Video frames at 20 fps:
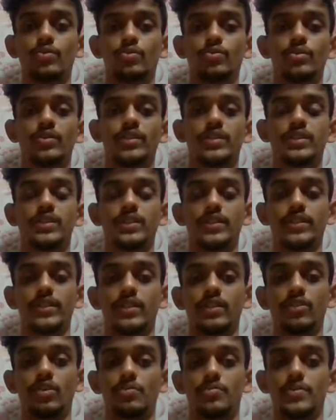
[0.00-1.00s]
to
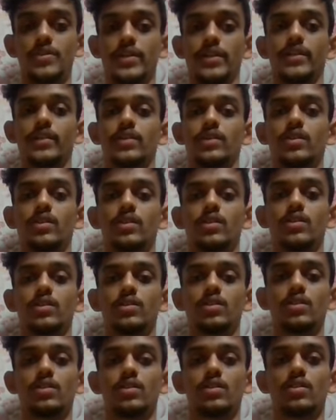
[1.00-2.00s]
distinct object.
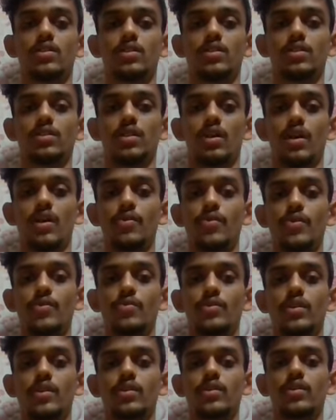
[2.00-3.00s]

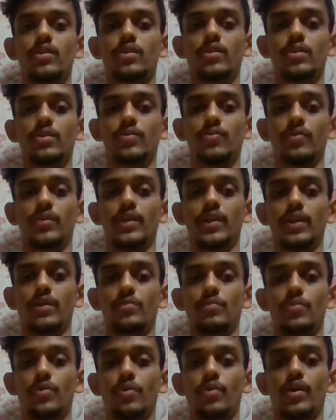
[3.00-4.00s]
However, we
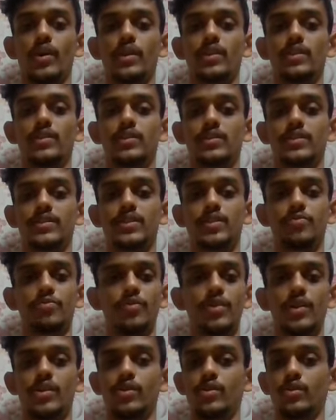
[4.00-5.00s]
can provide the same
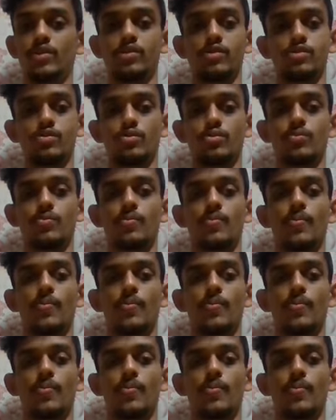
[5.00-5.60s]
value also.